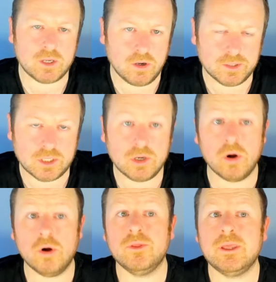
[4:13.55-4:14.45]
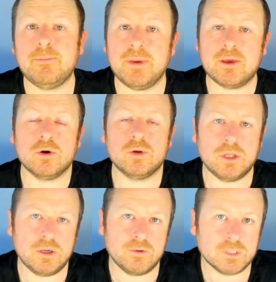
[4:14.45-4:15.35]
on, can only be good
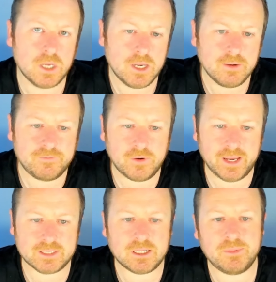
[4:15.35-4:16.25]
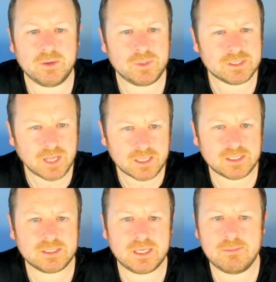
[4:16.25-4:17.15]
news for XRP. And we start to
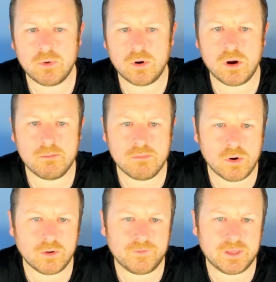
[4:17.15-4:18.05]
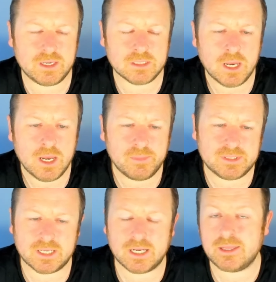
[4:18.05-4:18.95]
see more and more of these,
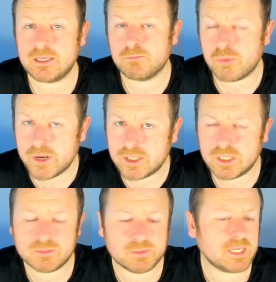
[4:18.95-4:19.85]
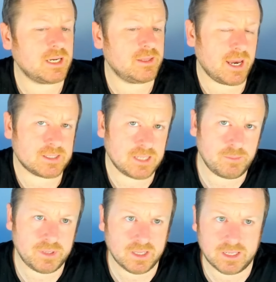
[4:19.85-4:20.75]
particularly these bridges, particularly the
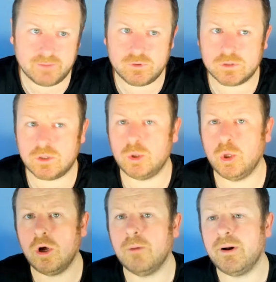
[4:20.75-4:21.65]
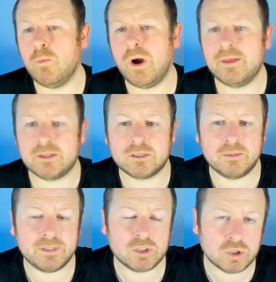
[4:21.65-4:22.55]
XRPL. And I've talked a lot about why that's going to
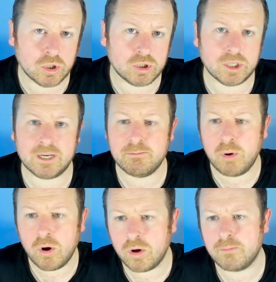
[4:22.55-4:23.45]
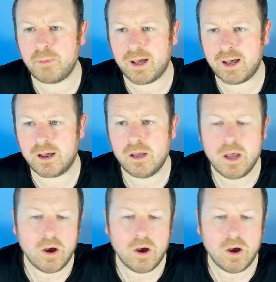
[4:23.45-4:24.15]
be such an important part